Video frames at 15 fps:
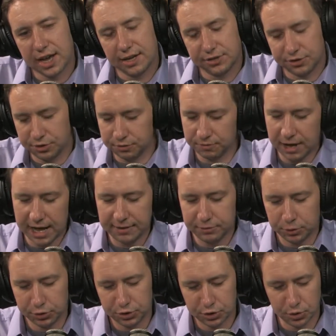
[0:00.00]

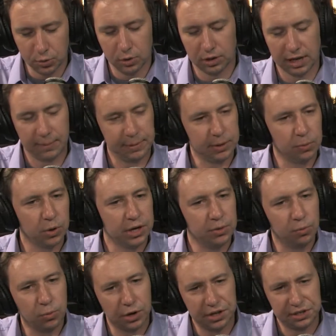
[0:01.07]
survival school, I mean,
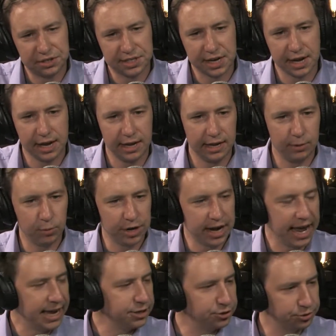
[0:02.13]
what
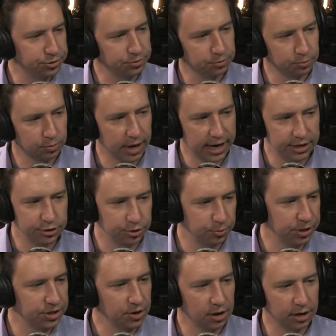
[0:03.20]
age range are
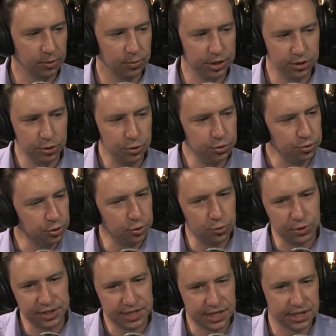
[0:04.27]
we talking? Who
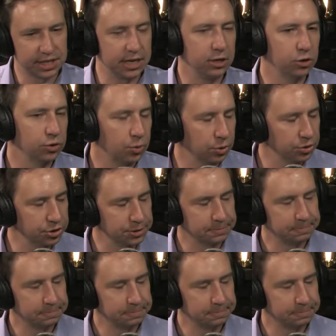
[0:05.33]
was this geared towards?